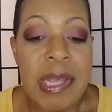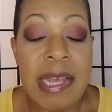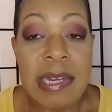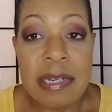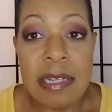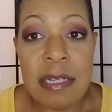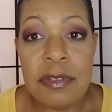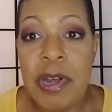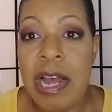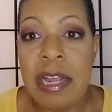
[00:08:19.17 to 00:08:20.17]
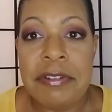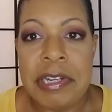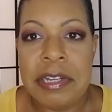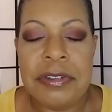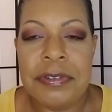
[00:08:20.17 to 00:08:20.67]
Editing, you hire an
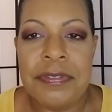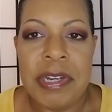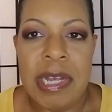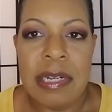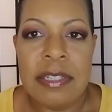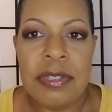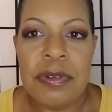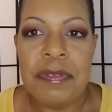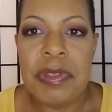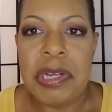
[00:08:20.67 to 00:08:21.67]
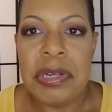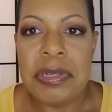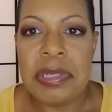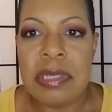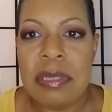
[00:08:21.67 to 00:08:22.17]
editor for that. And so if
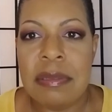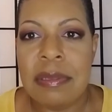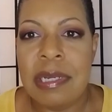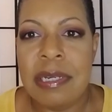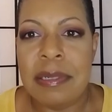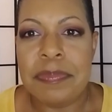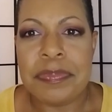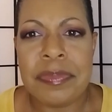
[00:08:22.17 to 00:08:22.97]
there's um,